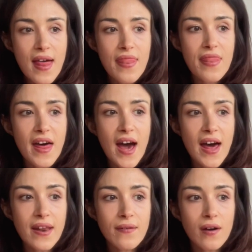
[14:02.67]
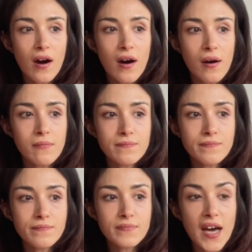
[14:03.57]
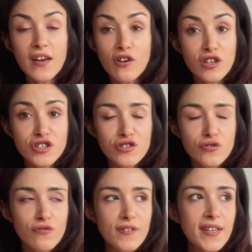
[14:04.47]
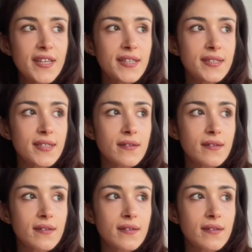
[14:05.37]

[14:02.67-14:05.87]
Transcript: that I urge you to read it.